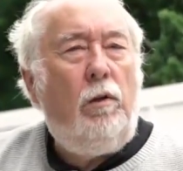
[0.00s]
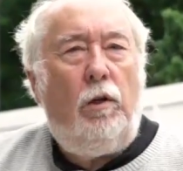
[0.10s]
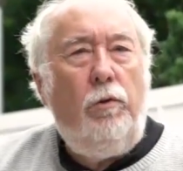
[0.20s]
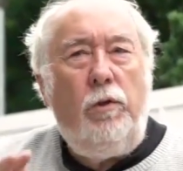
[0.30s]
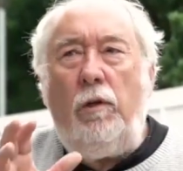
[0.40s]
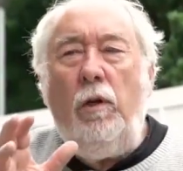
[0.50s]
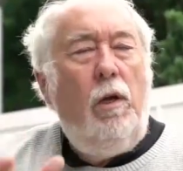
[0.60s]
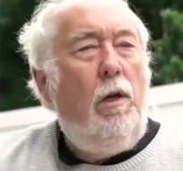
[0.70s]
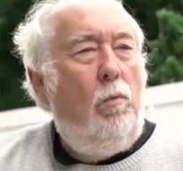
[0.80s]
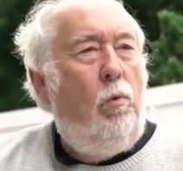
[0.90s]
including
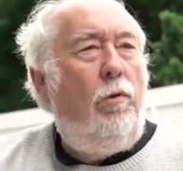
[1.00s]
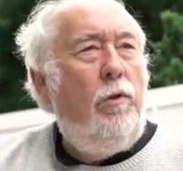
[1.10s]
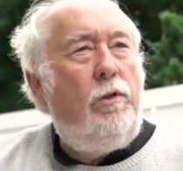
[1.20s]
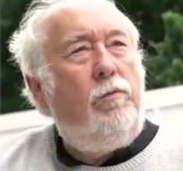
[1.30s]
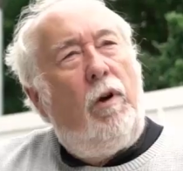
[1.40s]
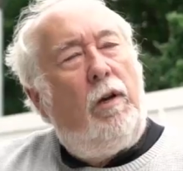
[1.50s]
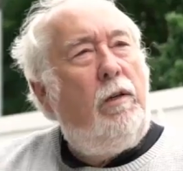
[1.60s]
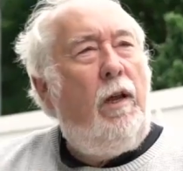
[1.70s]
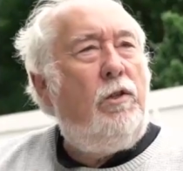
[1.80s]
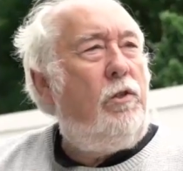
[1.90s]
one that's right
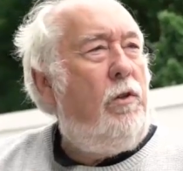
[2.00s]
next